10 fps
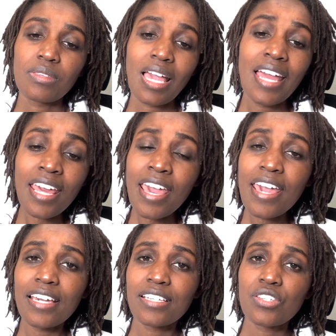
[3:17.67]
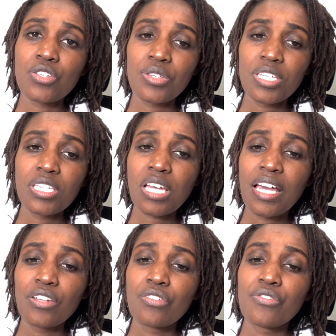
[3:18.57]
And eggs. So these
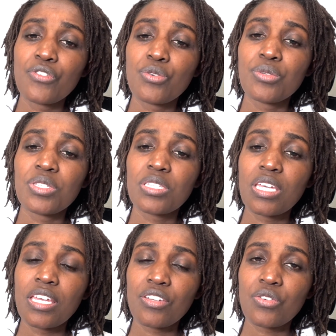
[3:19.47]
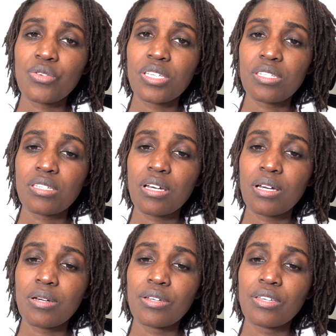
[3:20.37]
kind of foods increase
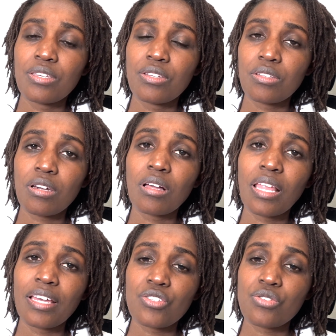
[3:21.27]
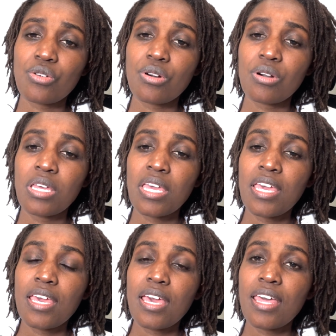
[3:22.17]
the cholesterol.
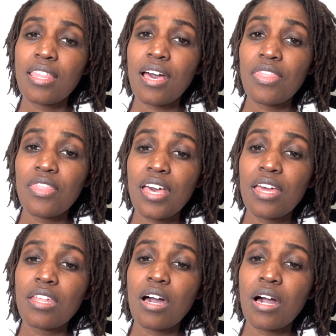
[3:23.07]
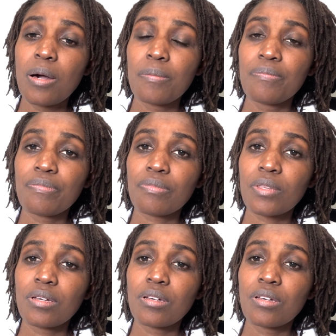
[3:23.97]
And then
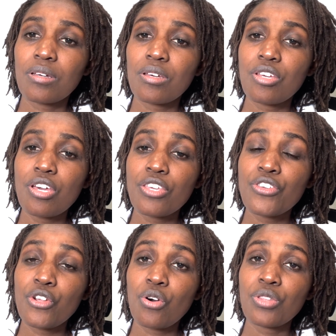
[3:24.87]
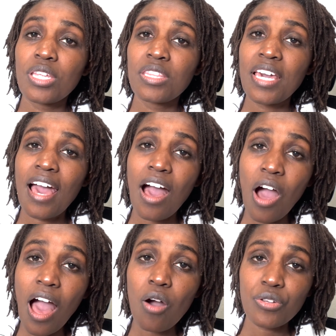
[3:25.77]
that there
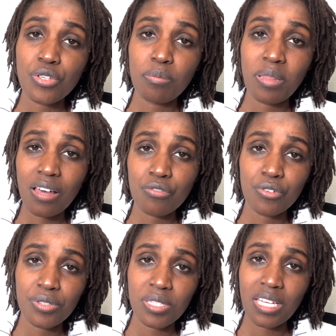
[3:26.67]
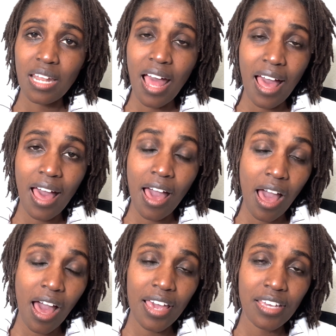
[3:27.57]
are also plant foods that are
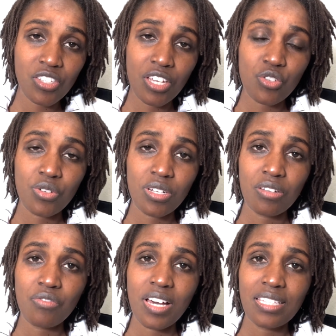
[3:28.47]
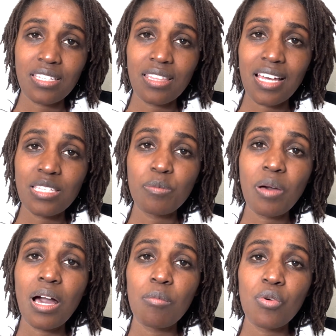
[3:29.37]
high in saturated fats, and that's
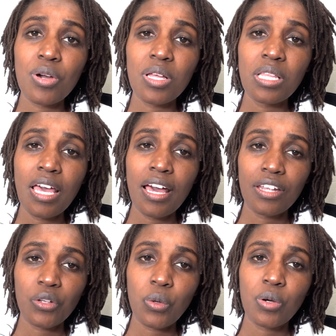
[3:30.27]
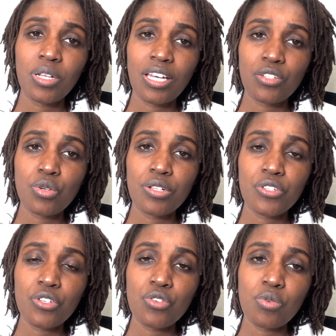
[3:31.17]
palm oil and coconut oil. So
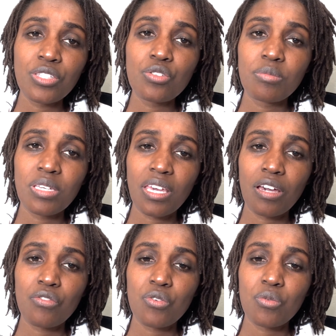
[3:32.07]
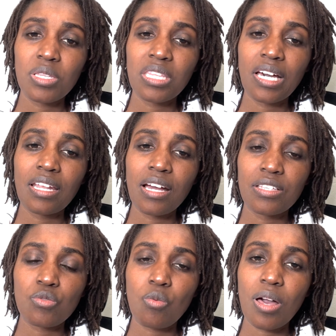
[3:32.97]
you want to be careful with that as
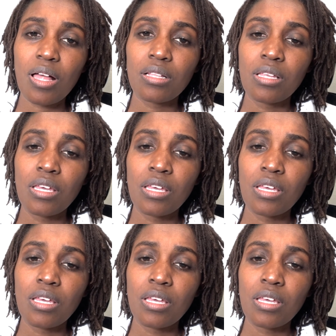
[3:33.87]
well.